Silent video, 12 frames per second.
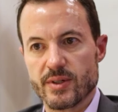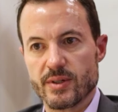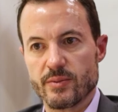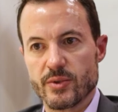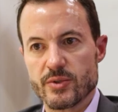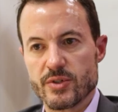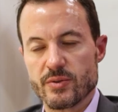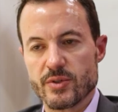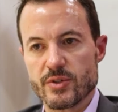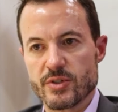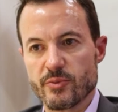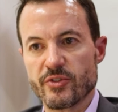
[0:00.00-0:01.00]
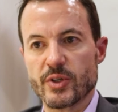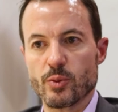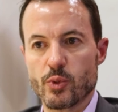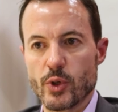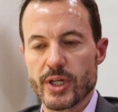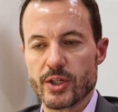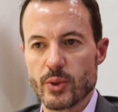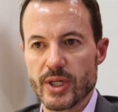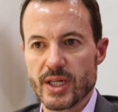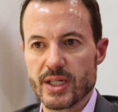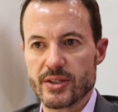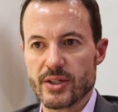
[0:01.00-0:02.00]
there's some finger pointing
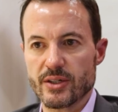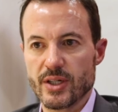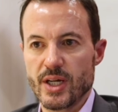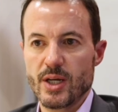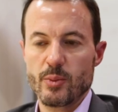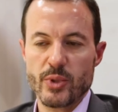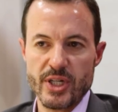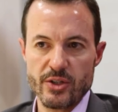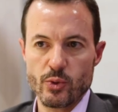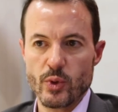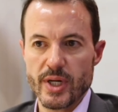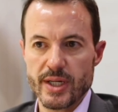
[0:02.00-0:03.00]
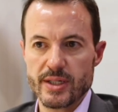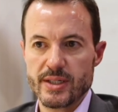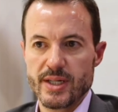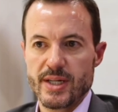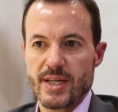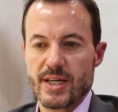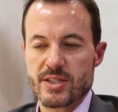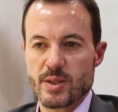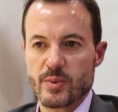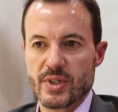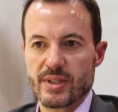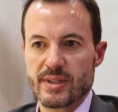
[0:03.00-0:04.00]
going on there. But either way, it's
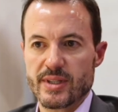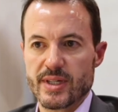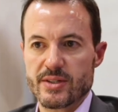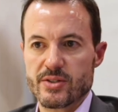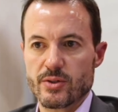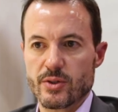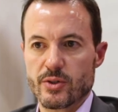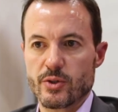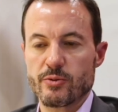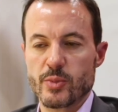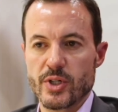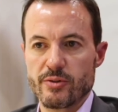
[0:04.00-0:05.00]
something that could have been